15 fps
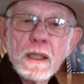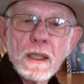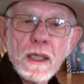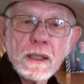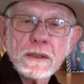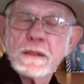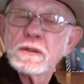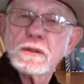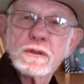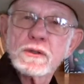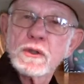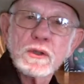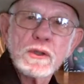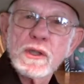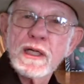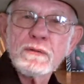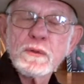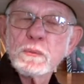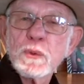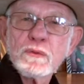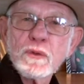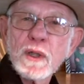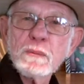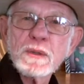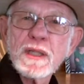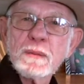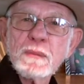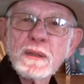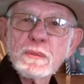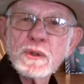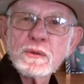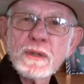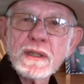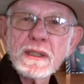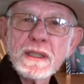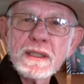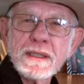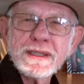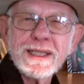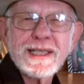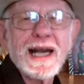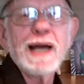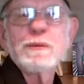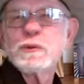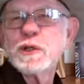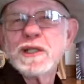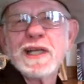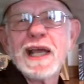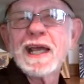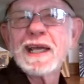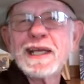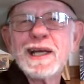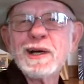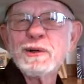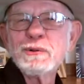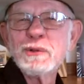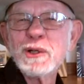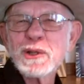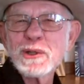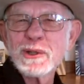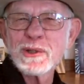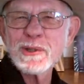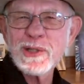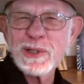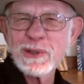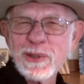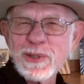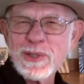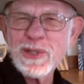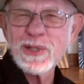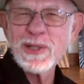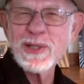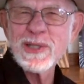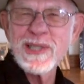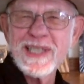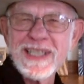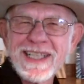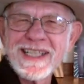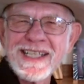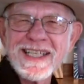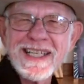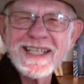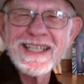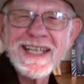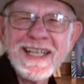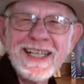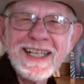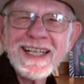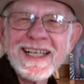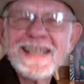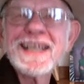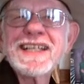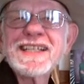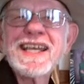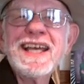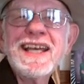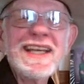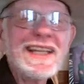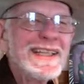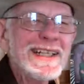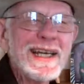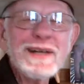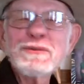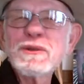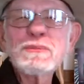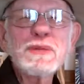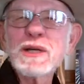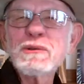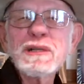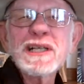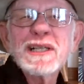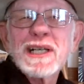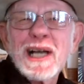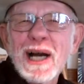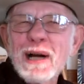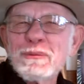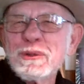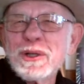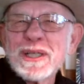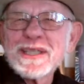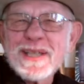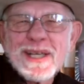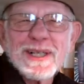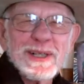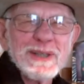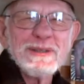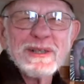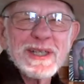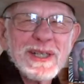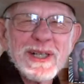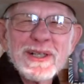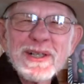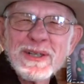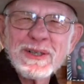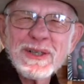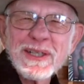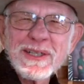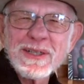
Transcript: I said, "So do you ever perform with that Maple Creek thing?" He said, "I wouldn't hang out with those losers," because none of them are real cowboys. They don't know what they're doing.